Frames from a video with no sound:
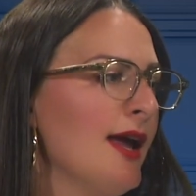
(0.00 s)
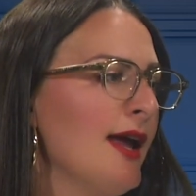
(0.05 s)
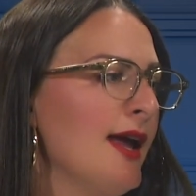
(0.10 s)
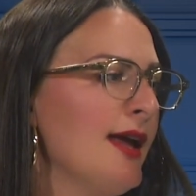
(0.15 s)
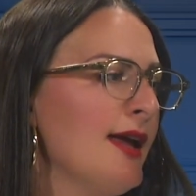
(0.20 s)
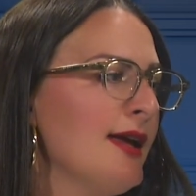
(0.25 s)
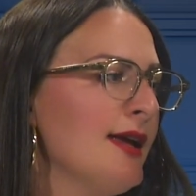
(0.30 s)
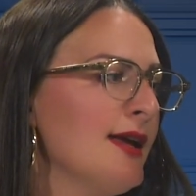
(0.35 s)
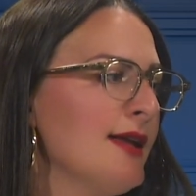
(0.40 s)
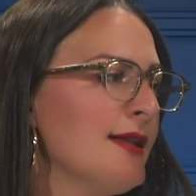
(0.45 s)

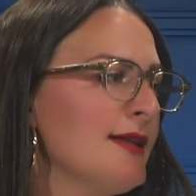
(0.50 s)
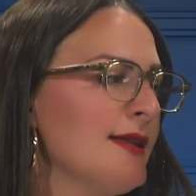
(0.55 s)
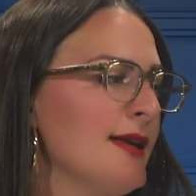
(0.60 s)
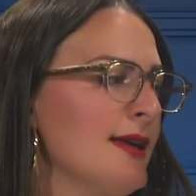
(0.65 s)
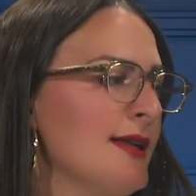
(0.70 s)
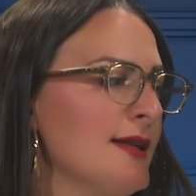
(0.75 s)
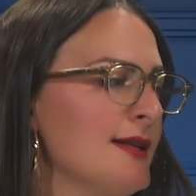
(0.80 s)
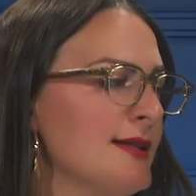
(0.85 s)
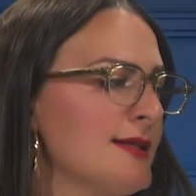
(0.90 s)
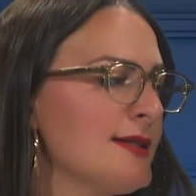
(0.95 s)
it
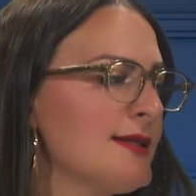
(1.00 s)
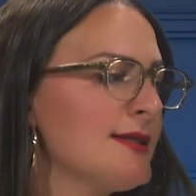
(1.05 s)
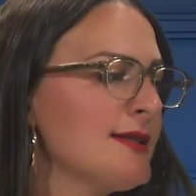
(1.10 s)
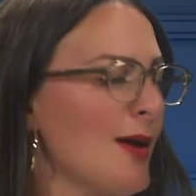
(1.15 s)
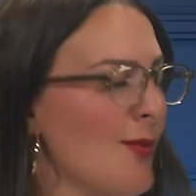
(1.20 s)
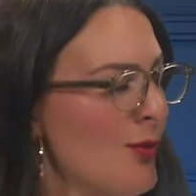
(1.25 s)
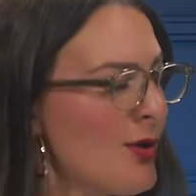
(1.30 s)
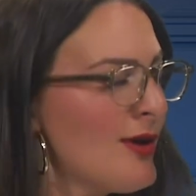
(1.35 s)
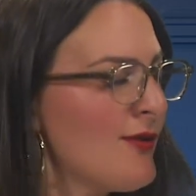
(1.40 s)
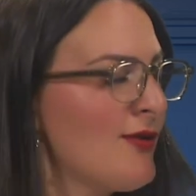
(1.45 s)
is
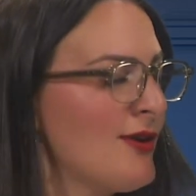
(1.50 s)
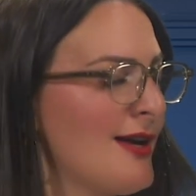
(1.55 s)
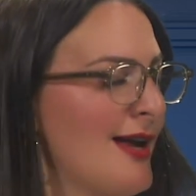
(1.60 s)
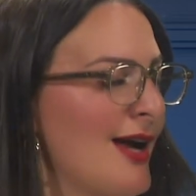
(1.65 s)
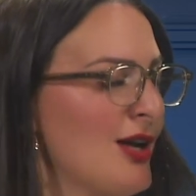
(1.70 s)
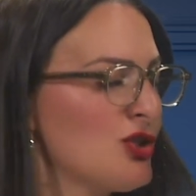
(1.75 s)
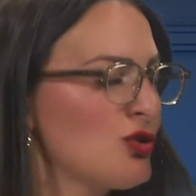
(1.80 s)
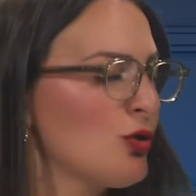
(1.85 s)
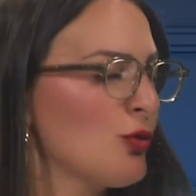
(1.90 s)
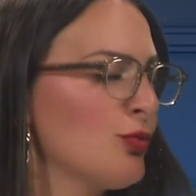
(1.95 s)
somewhat of a
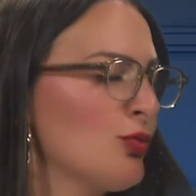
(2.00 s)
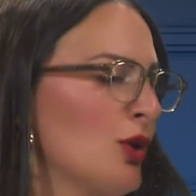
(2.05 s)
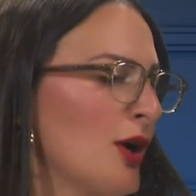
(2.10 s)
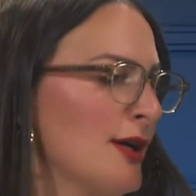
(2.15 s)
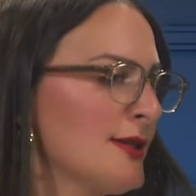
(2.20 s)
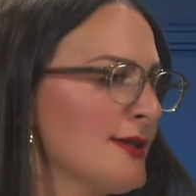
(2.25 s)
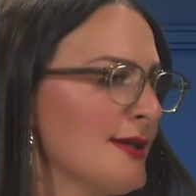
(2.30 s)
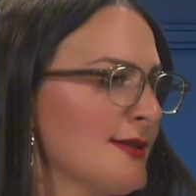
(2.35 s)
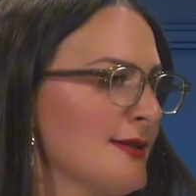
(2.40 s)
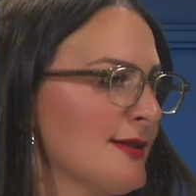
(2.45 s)
natural
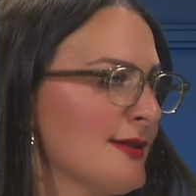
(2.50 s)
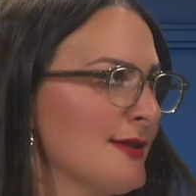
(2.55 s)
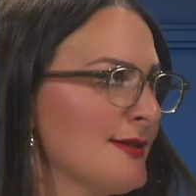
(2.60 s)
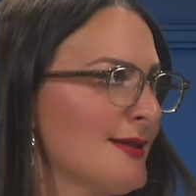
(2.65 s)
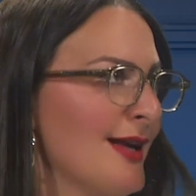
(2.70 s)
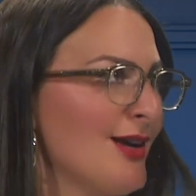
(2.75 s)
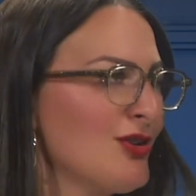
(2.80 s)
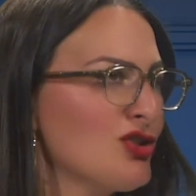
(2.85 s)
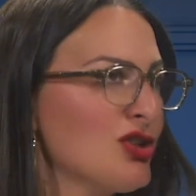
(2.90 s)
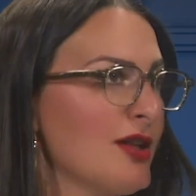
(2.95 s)
process, and it's
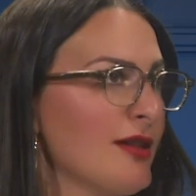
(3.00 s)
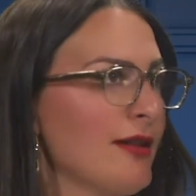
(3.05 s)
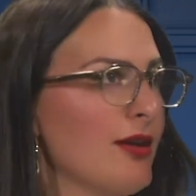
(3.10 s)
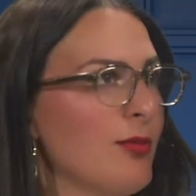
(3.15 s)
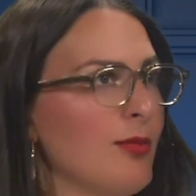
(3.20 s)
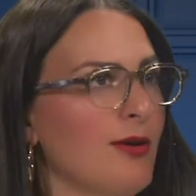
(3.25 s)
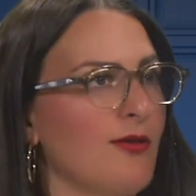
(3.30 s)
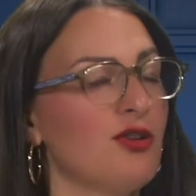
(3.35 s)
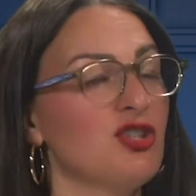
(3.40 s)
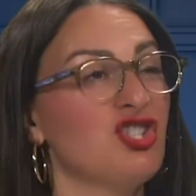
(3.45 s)
actually a little
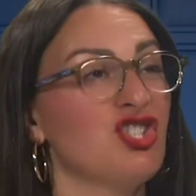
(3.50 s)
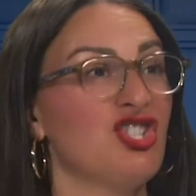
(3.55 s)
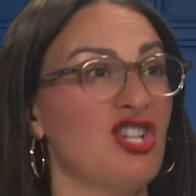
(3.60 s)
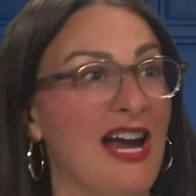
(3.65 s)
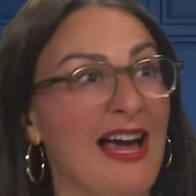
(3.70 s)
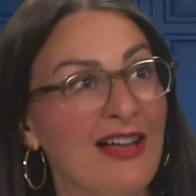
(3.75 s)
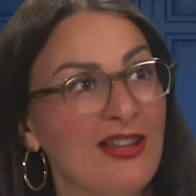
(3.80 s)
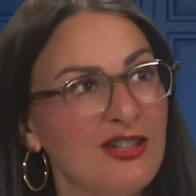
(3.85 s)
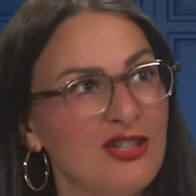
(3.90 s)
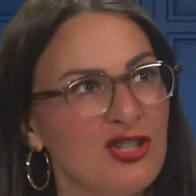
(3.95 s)
bit of a
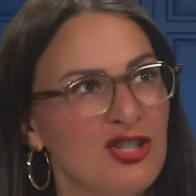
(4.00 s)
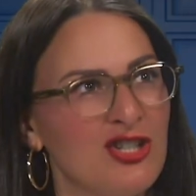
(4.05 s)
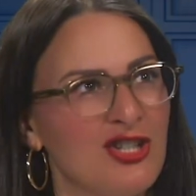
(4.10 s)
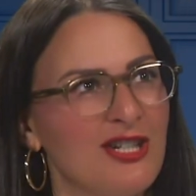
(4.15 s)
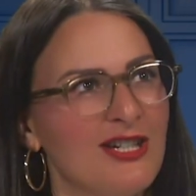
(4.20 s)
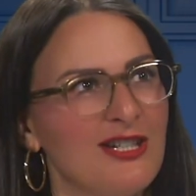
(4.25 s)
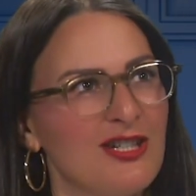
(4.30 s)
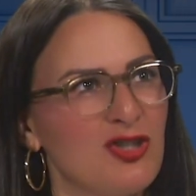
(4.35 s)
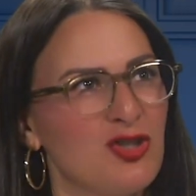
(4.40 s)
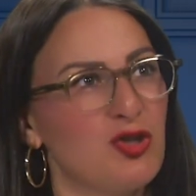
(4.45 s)
challenge to
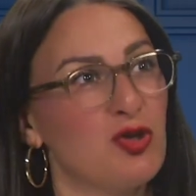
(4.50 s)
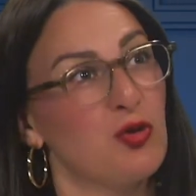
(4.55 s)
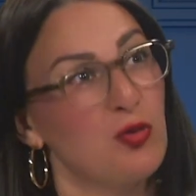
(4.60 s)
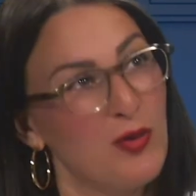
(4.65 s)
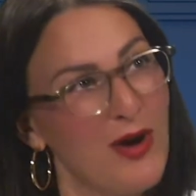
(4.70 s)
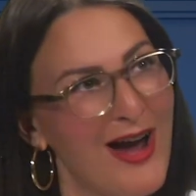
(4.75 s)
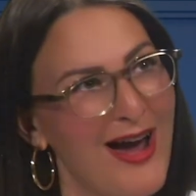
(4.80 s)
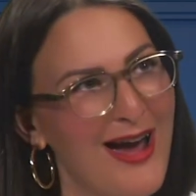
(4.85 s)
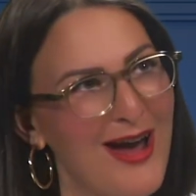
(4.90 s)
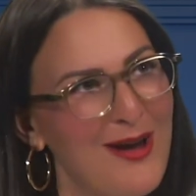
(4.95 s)

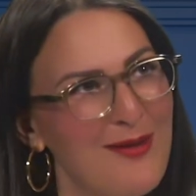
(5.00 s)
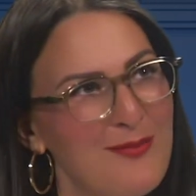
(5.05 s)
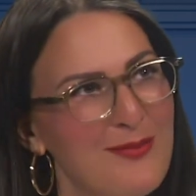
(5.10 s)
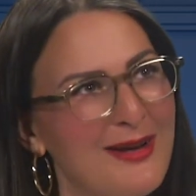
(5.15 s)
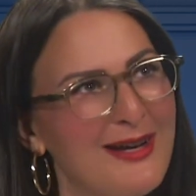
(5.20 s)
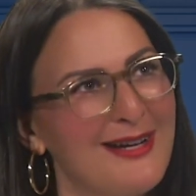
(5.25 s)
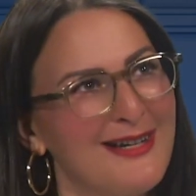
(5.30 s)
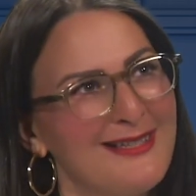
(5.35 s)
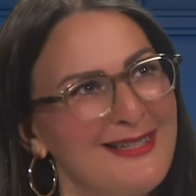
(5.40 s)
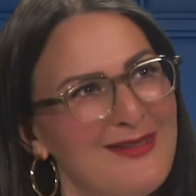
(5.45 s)
describe
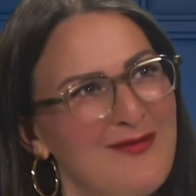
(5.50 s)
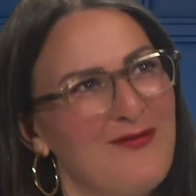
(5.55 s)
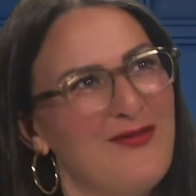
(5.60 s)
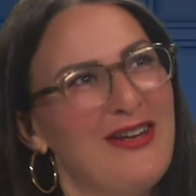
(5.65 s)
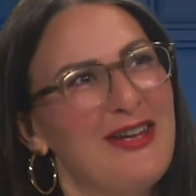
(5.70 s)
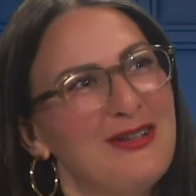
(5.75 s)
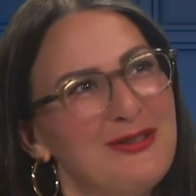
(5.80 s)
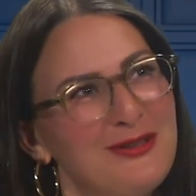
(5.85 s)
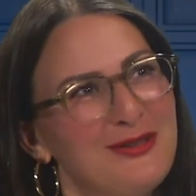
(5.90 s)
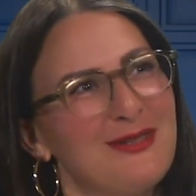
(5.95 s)
because it
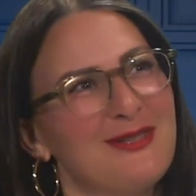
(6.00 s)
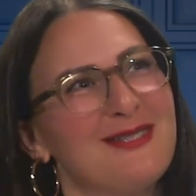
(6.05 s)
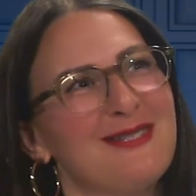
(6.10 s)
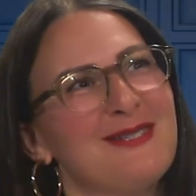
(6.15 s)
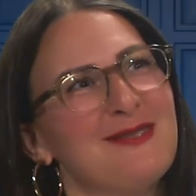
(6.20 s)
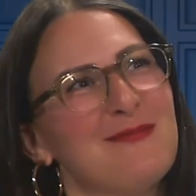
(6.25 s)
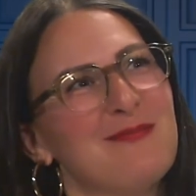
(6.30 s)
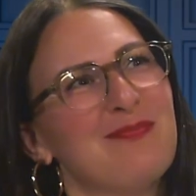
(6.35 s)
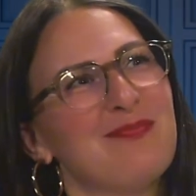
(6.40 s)
feels